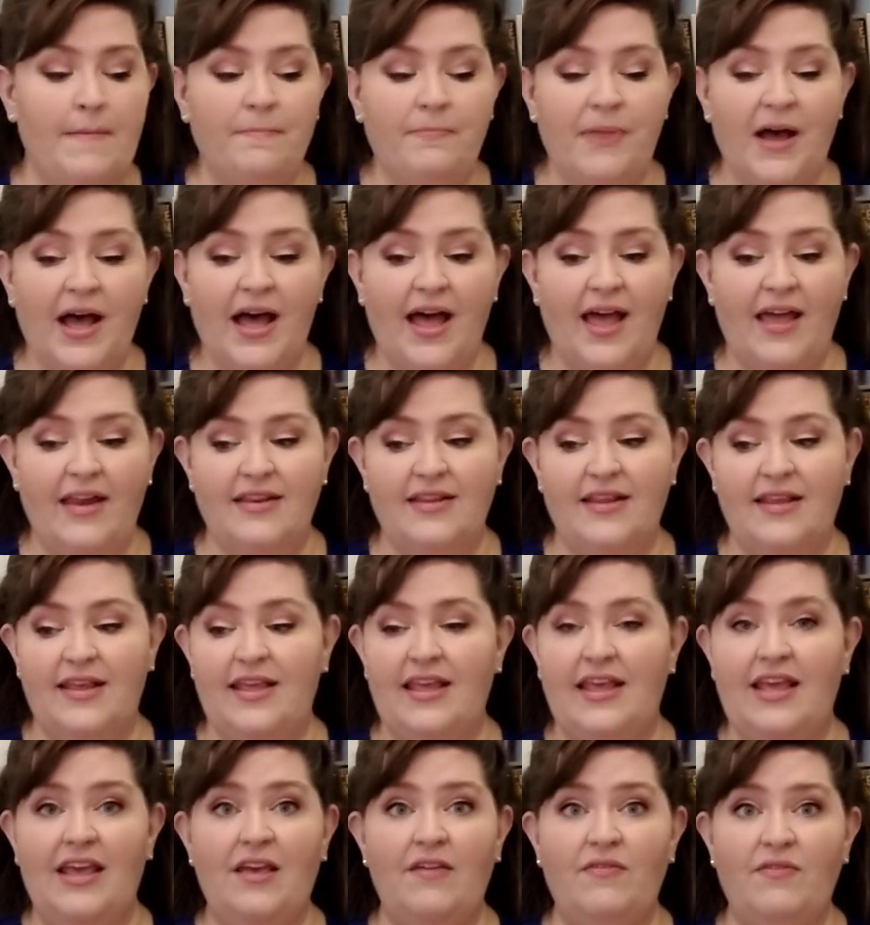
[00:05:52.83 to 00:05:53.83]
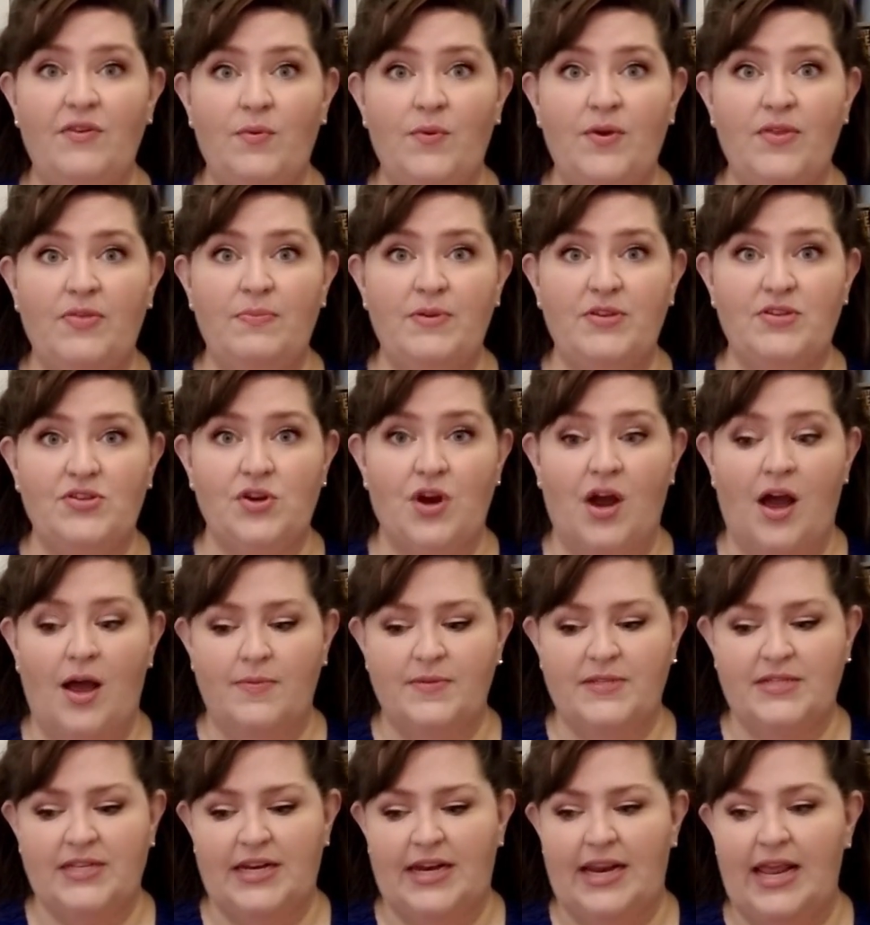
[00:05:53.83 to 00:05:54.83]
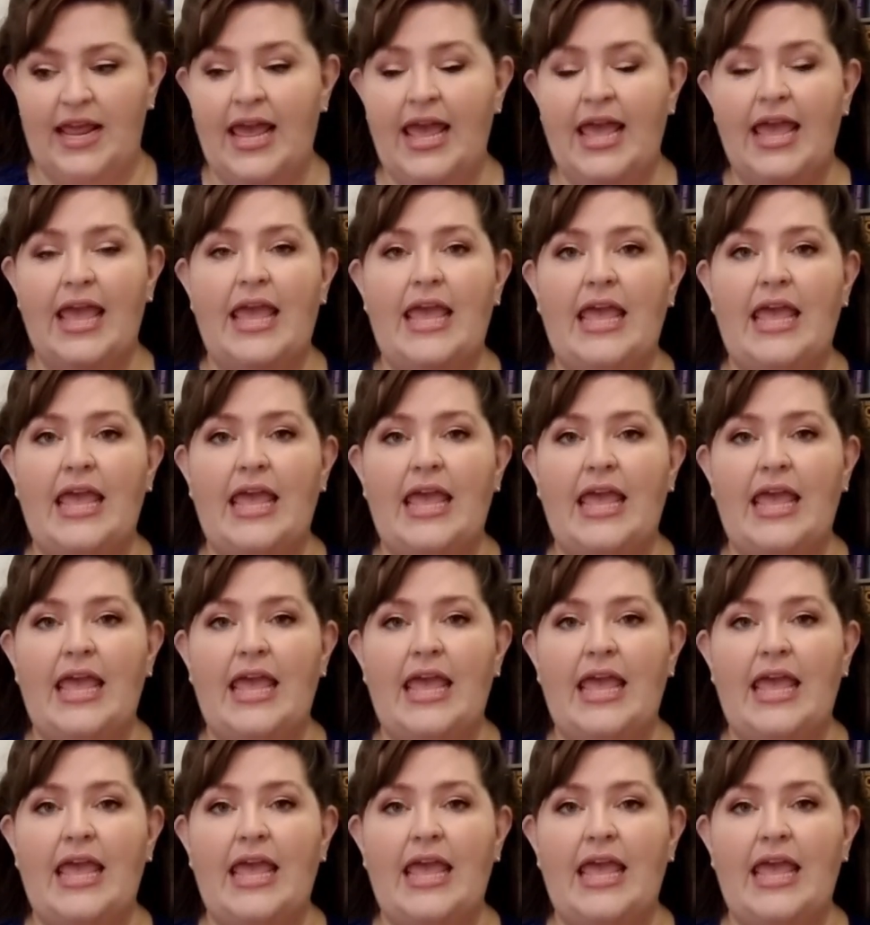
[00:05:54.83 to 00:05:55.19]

But even with Mr. Obstinate,